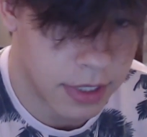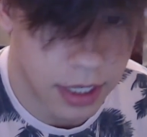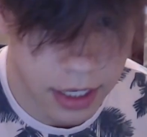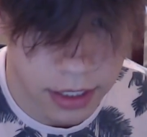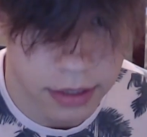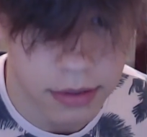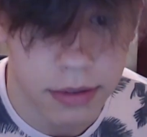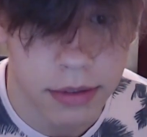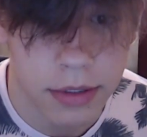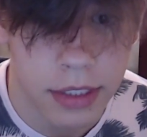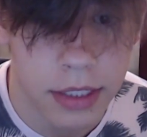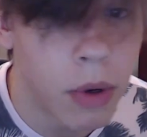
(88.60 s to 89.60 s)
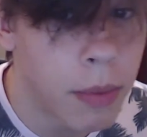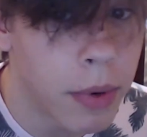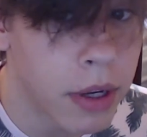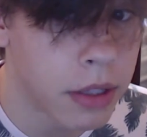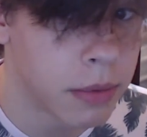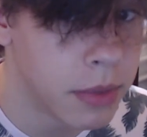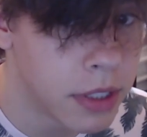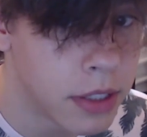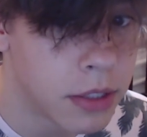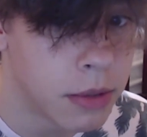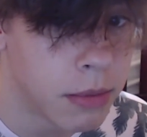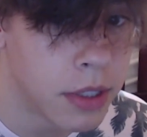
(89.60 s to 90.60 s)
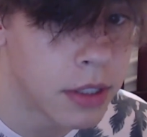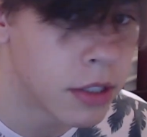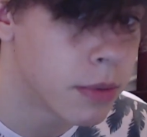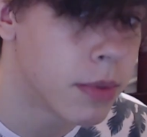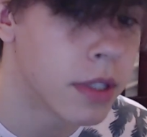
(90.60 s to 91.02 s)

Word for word: not won't bother me too much,